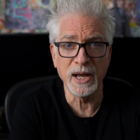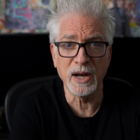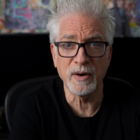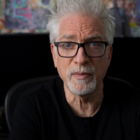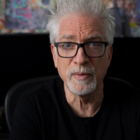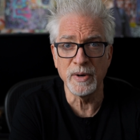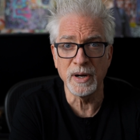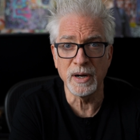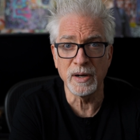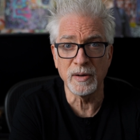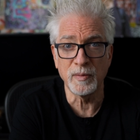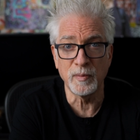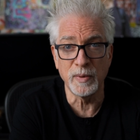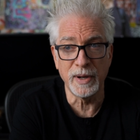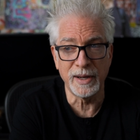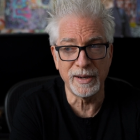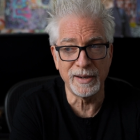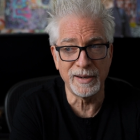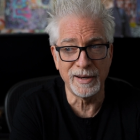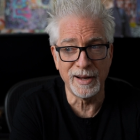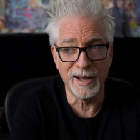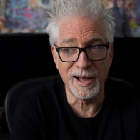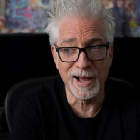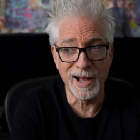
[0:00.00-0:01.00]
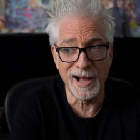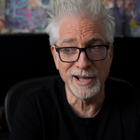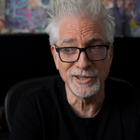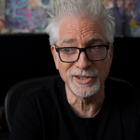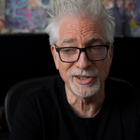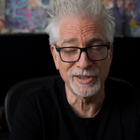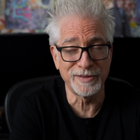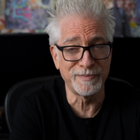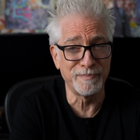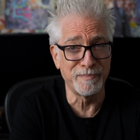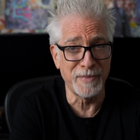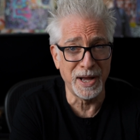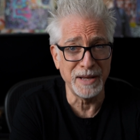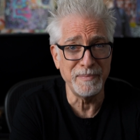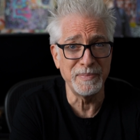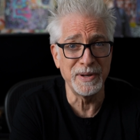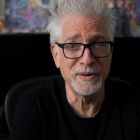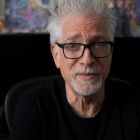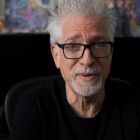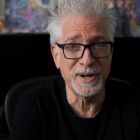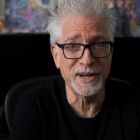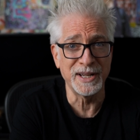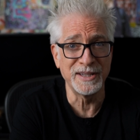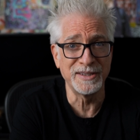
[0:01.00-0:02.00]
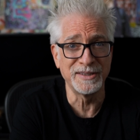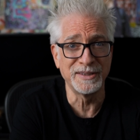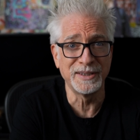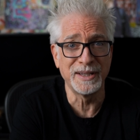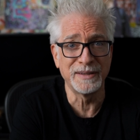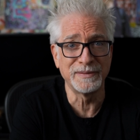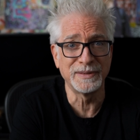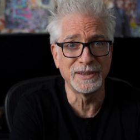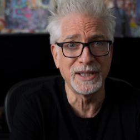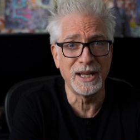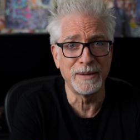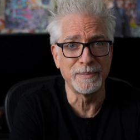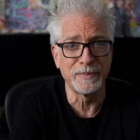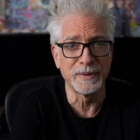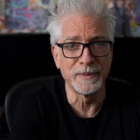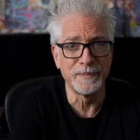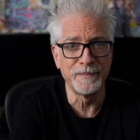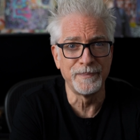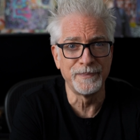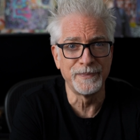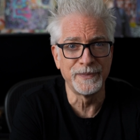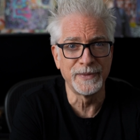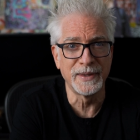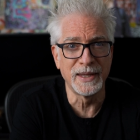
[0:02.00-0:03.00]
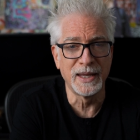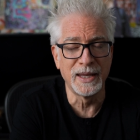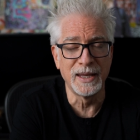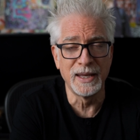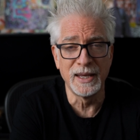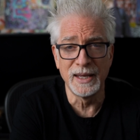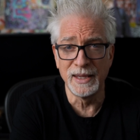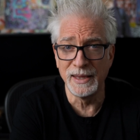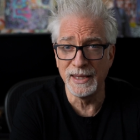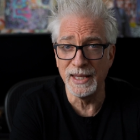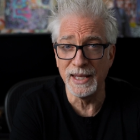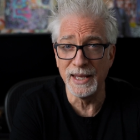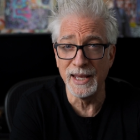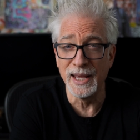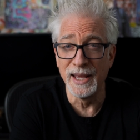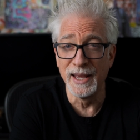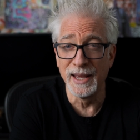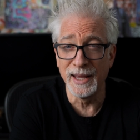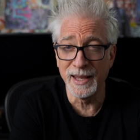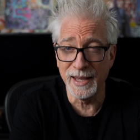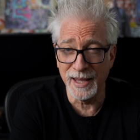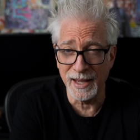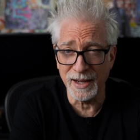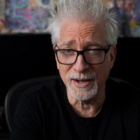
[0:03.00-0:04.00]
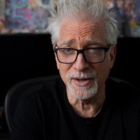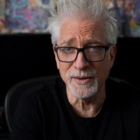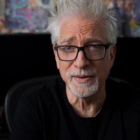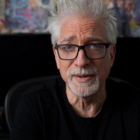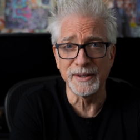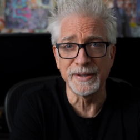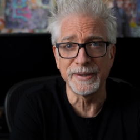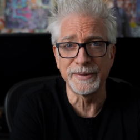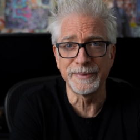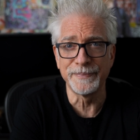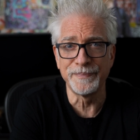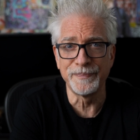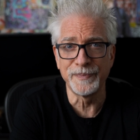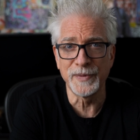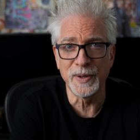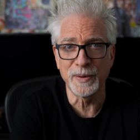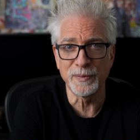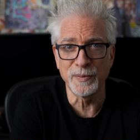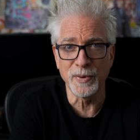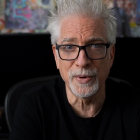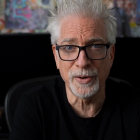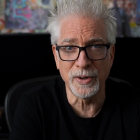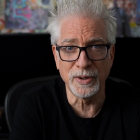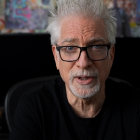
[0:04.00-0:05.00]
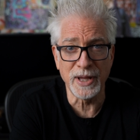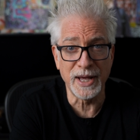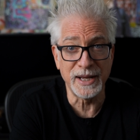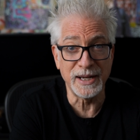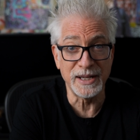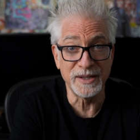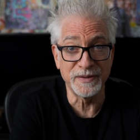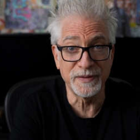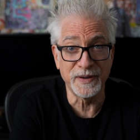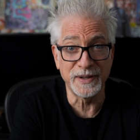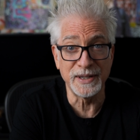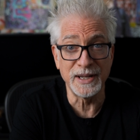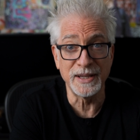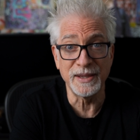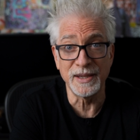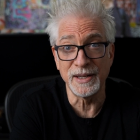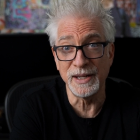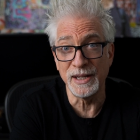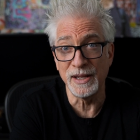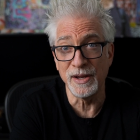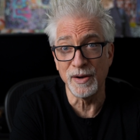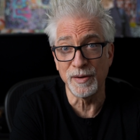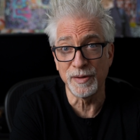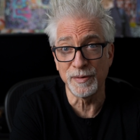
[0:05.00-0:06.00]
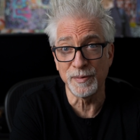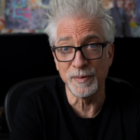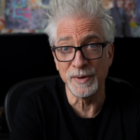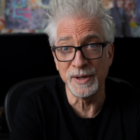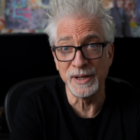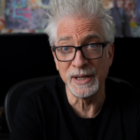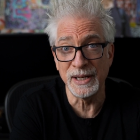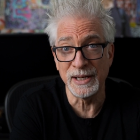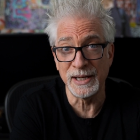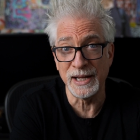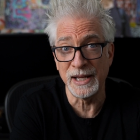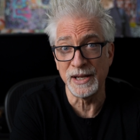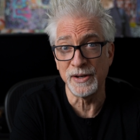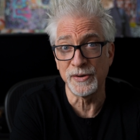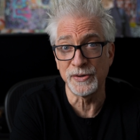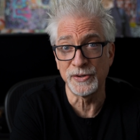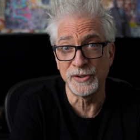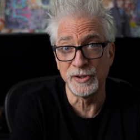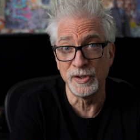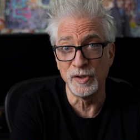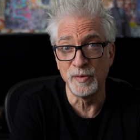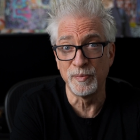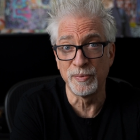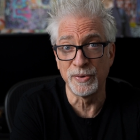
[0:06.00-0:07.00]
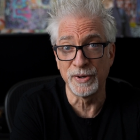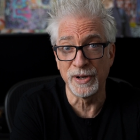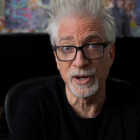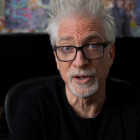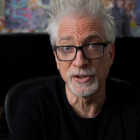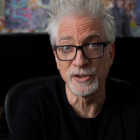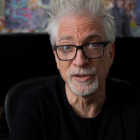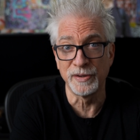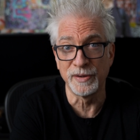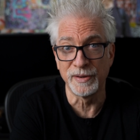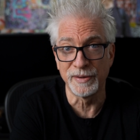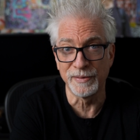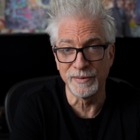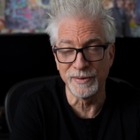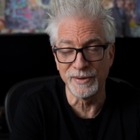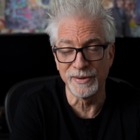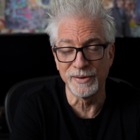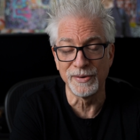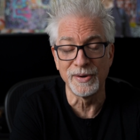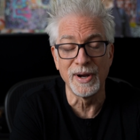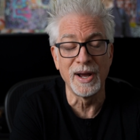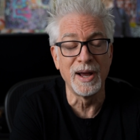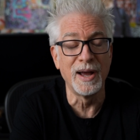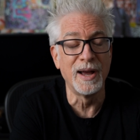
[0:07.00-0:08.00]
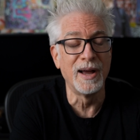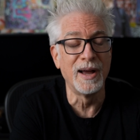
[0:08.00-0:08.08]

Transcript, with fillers: career when I just might be ready to level up. The kicker is Rotolight is funding the Neo 3 and AEOS 2 production through,